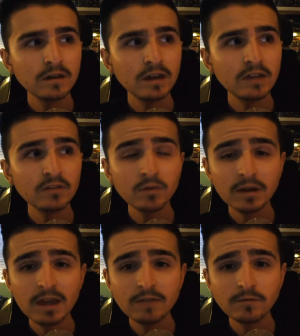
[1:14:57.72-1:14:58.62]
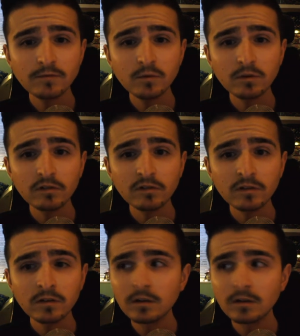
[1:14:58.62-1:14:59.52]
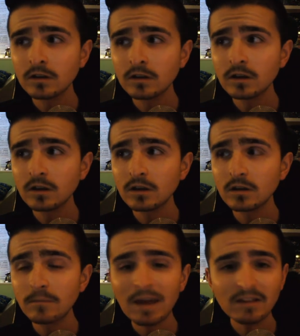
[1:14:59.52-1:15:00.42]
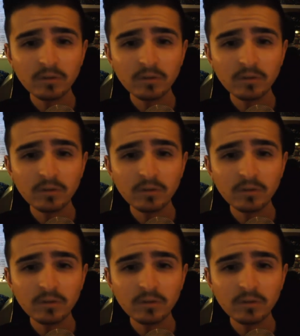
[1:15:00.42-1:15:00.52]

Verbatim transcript: It's the 28th of August. Man's